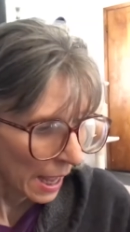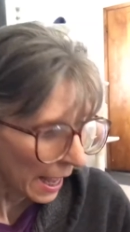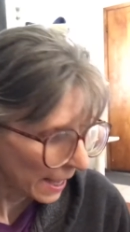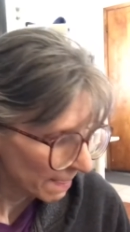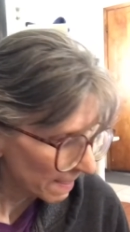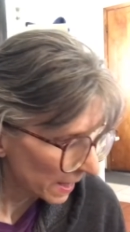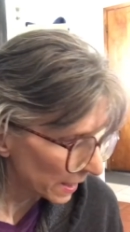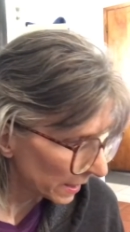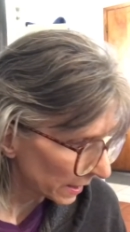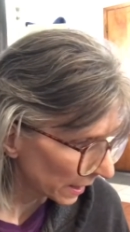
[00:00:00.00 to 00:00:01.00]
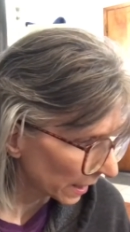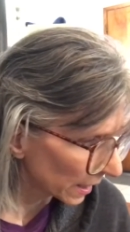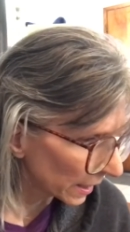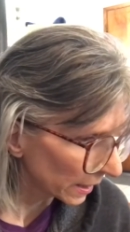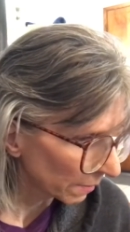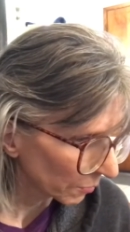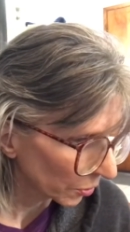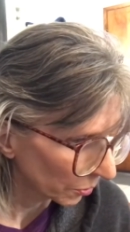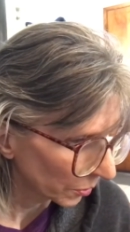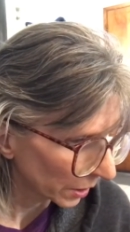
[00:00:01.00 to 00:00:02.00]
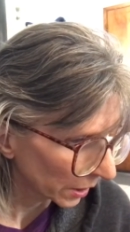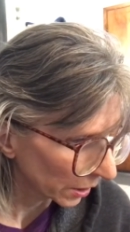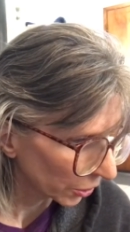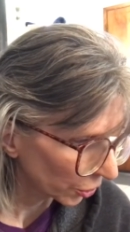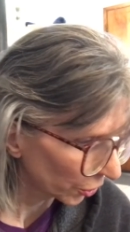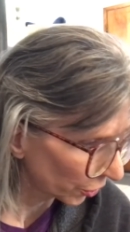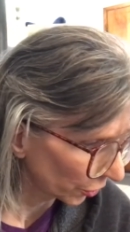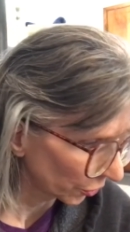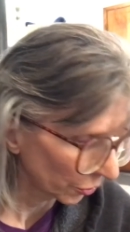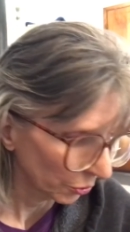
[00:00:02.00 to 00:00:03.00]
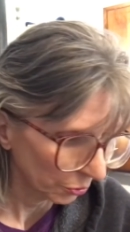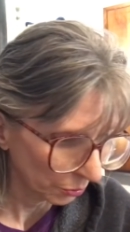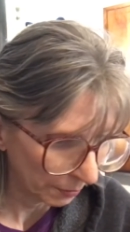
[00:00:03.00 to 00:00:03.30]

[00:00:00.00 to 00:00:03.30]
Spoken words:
And then I am going to do,